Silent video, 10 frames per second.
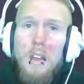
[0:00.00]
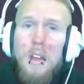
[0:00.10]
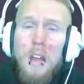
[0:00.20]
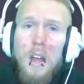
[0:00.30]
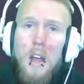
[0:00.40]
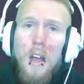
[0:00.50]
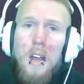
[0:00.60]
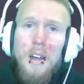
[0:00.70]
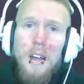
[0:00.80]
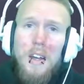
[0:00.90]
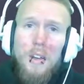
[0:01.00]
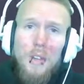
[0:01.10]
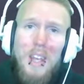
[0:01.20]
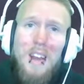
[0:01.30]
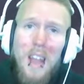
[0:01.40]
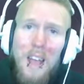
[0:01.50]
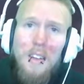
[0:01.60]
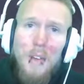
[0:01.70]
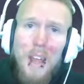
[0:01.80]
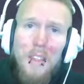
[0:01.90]
I don't get
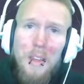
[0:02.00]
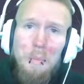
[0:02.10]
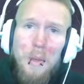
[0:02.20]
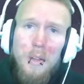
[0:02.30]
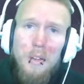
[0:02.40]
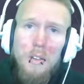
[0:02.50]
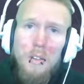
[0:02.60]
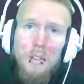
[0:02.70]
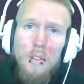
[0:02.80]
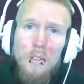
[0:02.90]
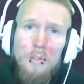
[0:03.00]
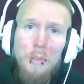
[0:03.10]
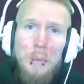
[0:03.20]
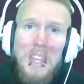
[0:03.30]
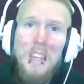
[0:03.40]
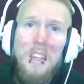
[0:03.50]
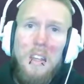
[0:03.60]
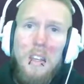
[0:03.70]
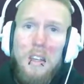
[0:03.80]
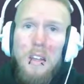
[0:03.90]
angry at them for being
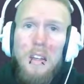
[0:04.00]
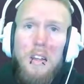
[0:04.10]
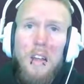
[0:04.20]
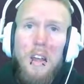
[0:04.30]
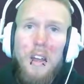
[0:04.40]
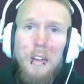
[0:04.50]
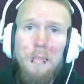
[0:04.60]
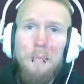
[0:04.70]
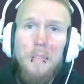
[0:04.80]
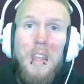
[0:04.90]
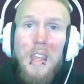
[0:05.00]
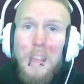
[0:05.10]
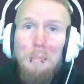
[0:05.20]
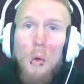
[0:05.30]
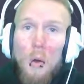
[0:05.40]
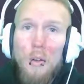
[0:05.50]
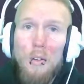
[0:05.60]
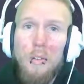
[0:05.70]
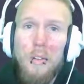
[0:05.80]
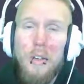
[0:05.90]

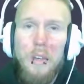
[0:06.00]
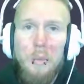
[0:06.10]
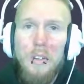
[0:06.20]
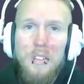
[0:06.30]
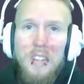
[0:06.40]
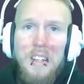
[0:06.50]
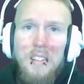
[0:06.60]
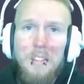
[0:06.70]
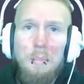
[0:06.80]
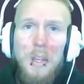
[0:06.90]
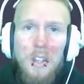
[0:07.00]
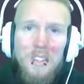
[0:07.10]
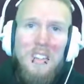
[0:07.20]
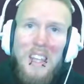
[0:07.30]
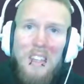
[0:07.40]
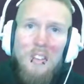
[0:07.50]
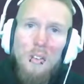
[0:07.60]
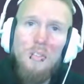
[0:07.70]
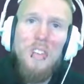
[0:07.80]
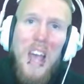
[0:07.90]
immoral in one sense, because they
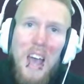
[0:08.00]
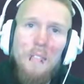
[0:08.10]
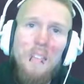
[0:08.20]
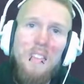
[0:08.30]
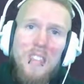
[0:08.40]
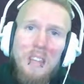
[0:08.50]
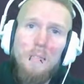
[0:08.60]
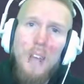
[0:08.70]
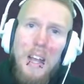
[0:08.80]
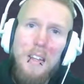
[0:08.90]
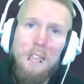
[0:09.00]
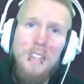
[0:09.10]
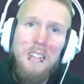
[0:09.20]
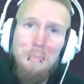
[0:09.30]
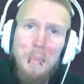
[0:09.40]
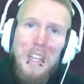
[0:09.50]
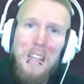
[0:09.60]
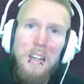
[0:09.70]
don't have the same values as me.